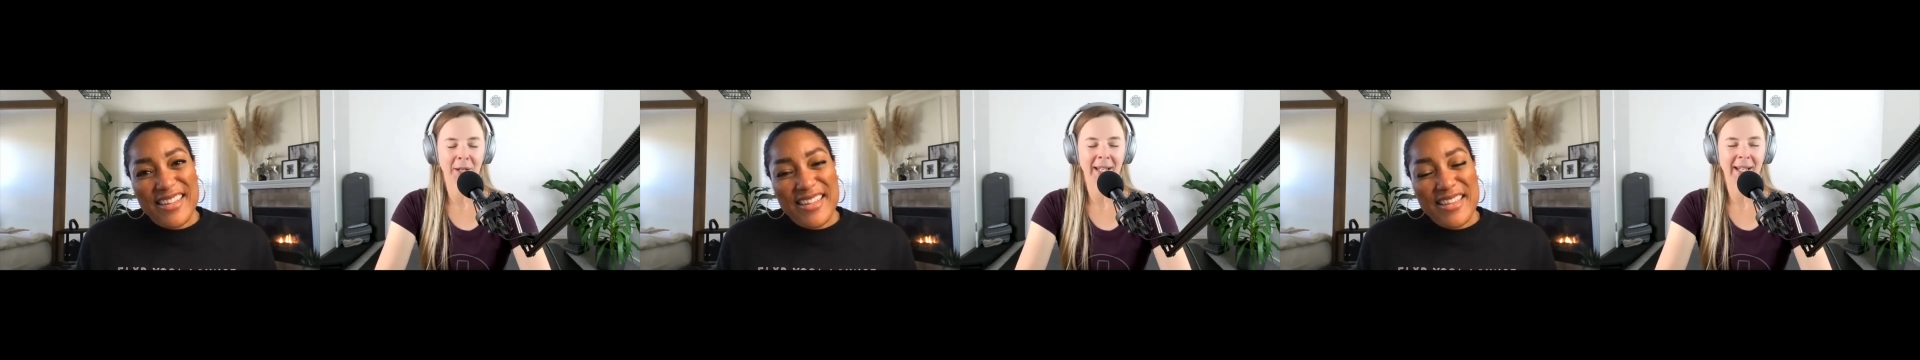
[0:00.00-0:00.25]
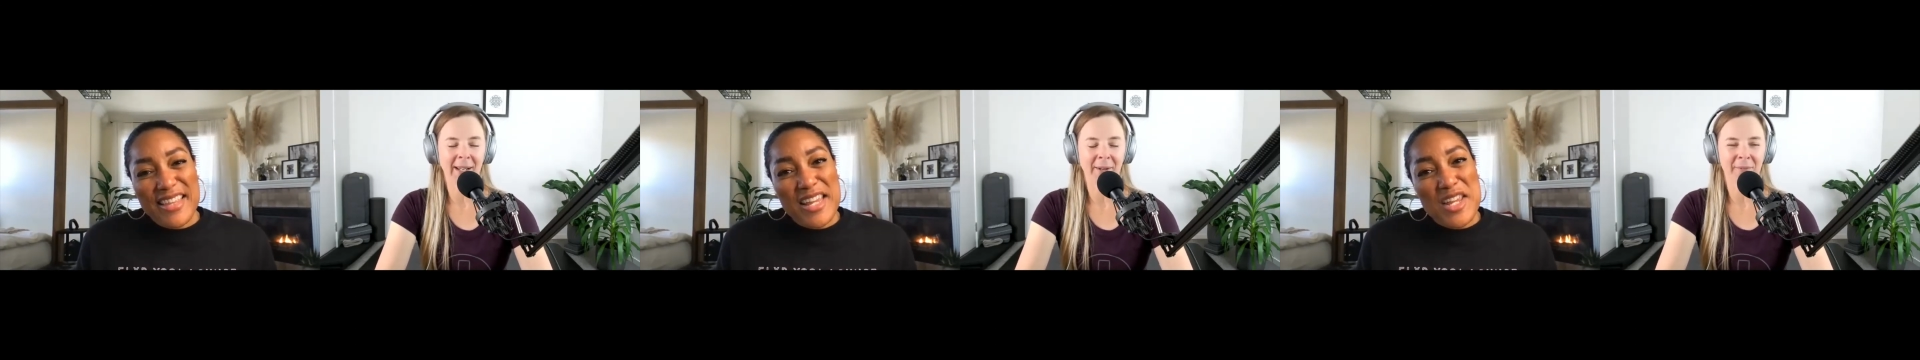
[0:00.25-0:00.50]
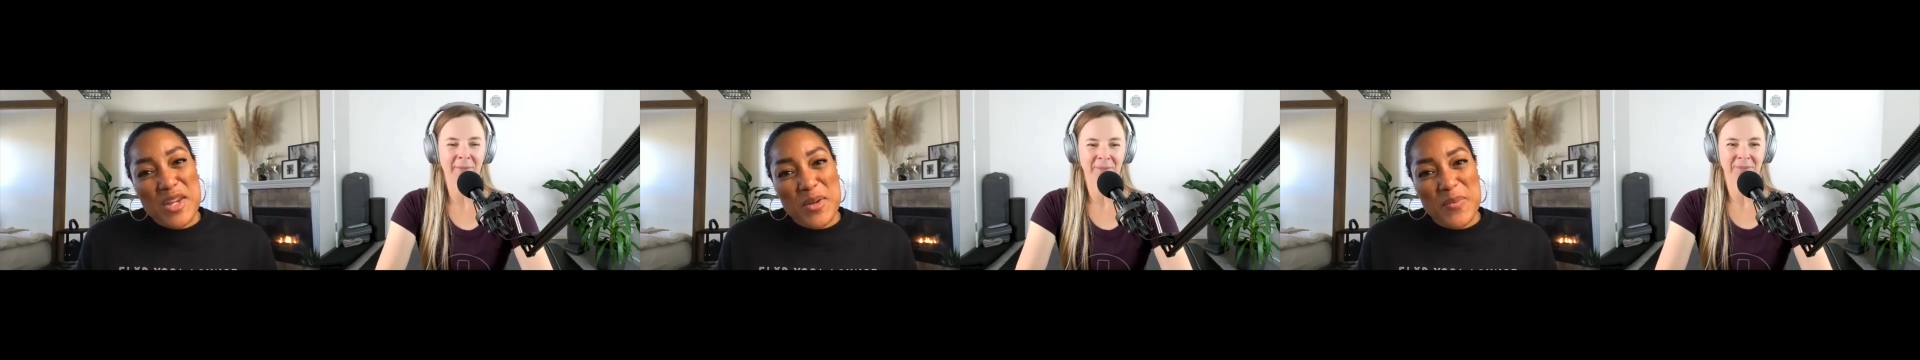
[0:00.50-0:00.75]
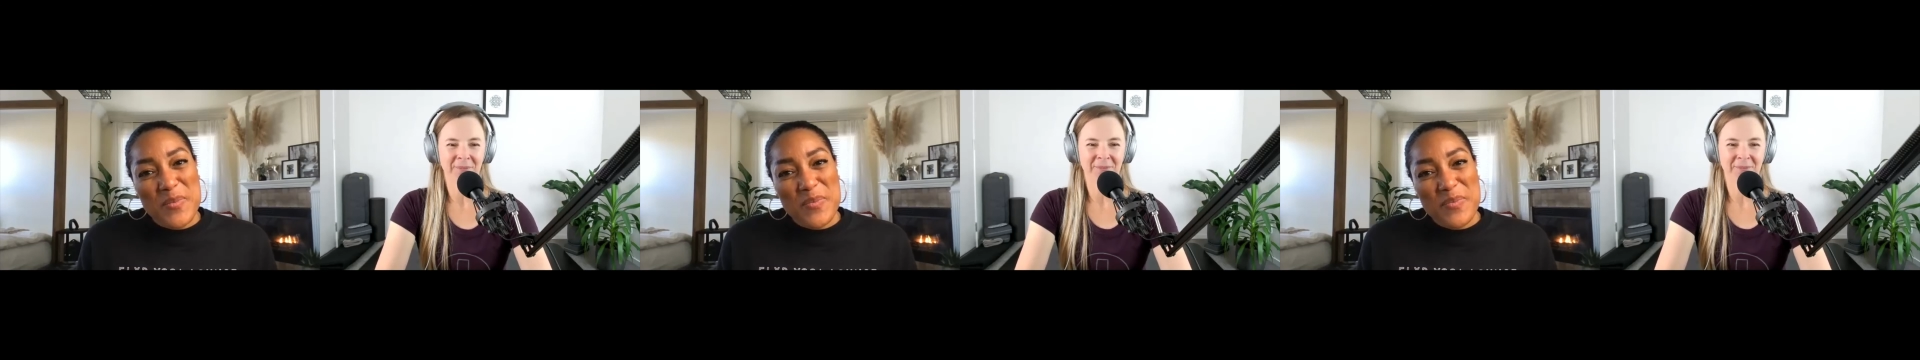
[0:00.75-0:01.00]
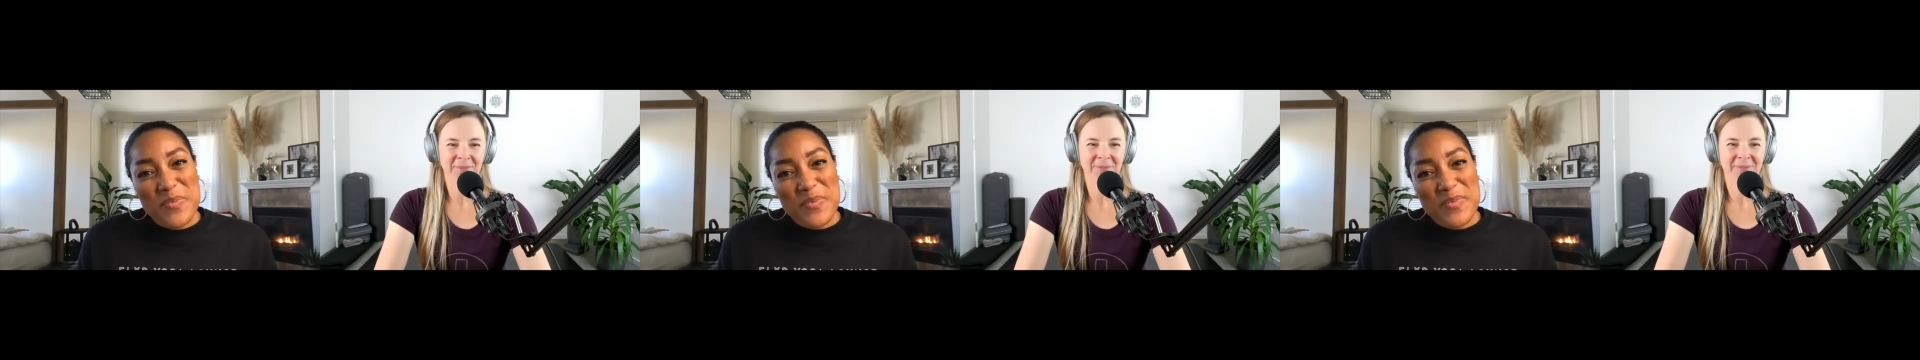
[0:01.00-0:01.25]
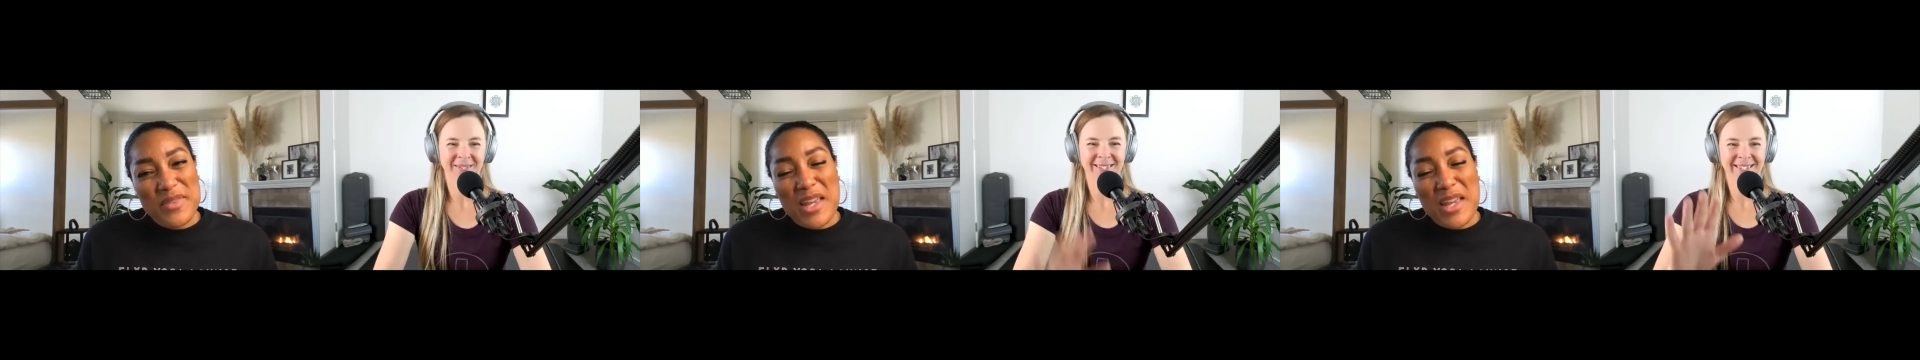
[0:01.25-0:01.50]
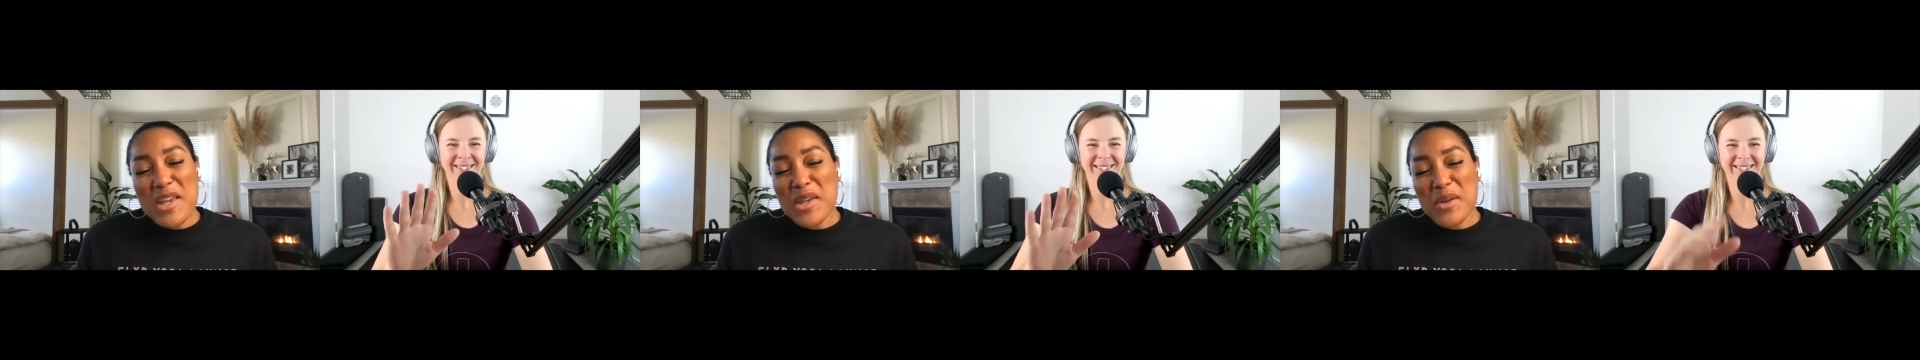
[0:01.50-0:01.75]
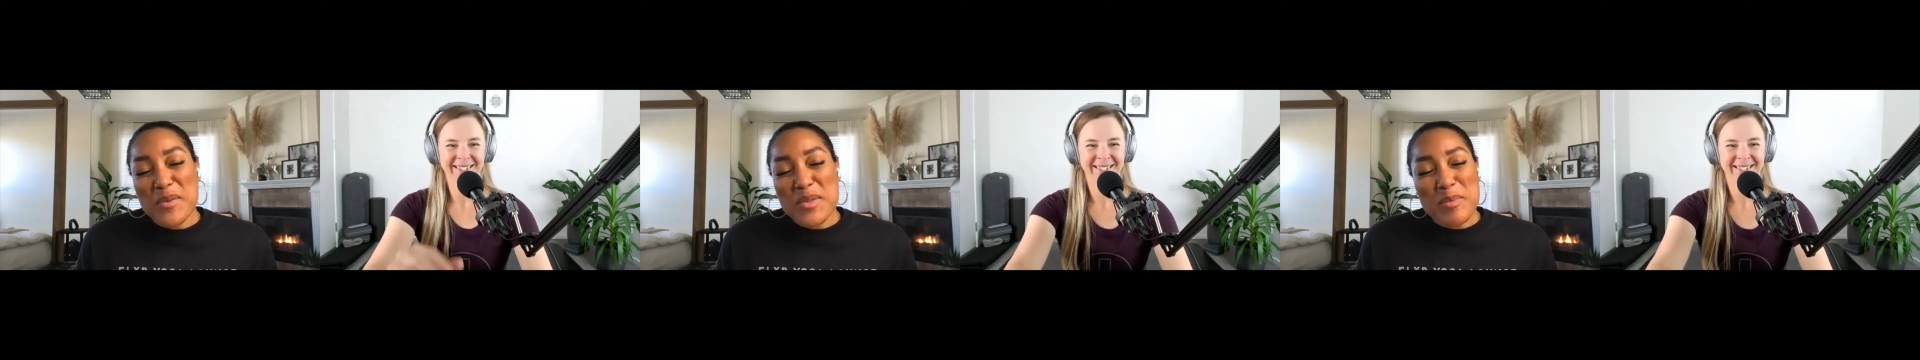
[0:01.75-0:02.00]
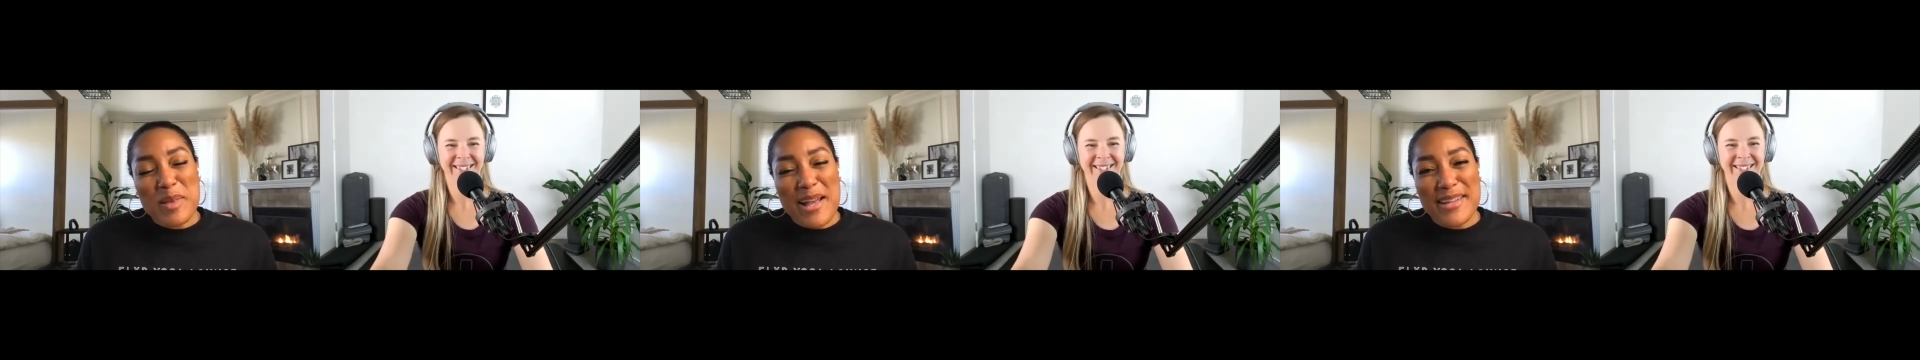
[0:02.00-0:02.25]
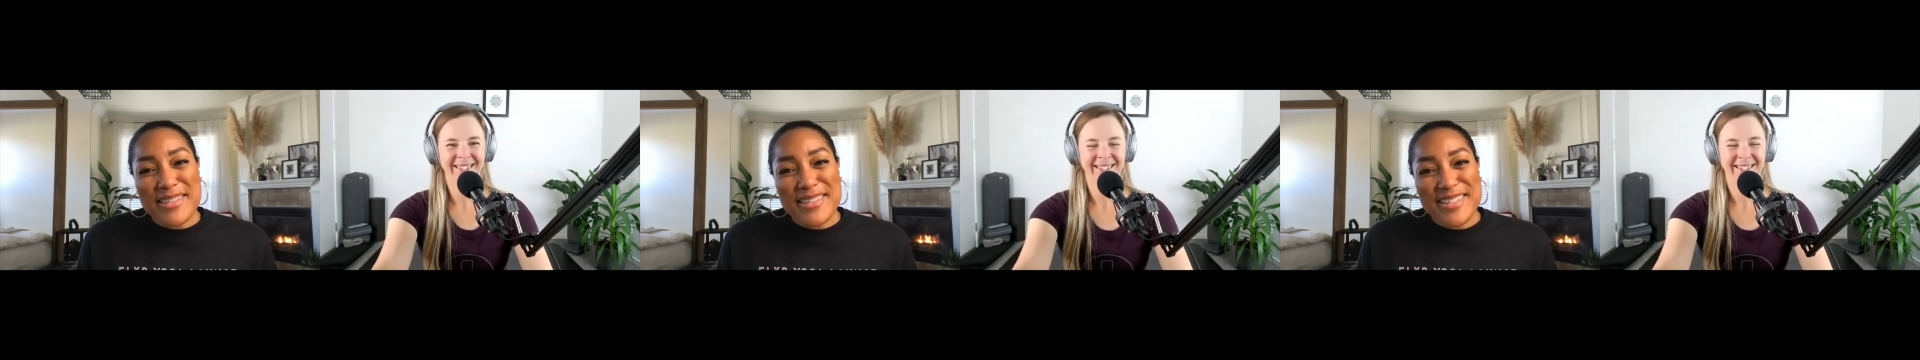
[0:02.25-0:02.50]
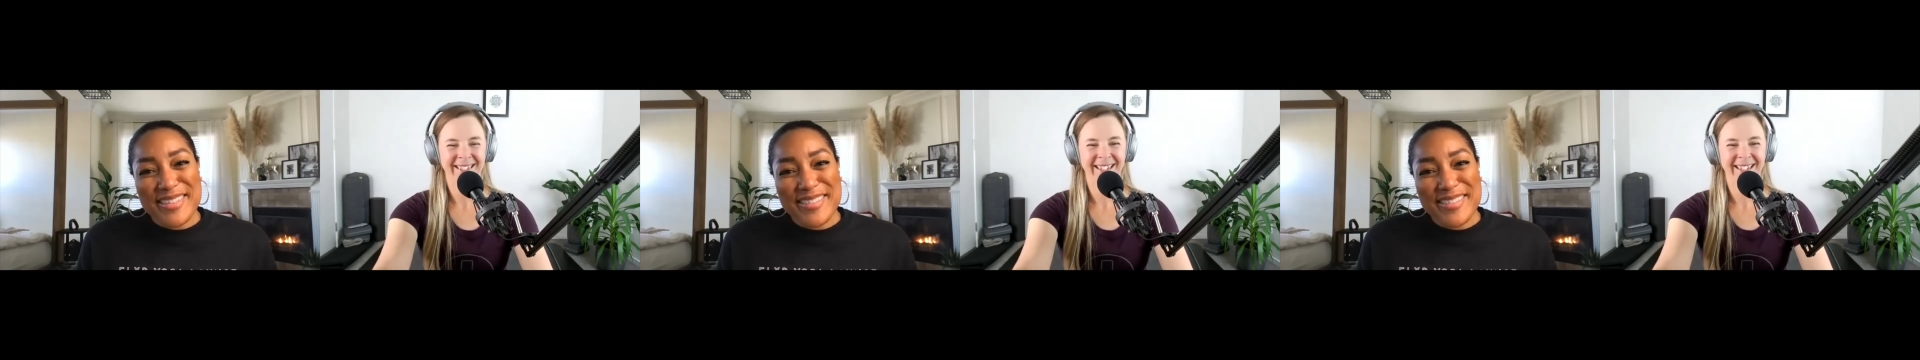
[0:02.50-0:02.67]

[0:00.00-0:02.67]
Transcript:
Speaker 1: here. Thank you. Thank you. It was a blast.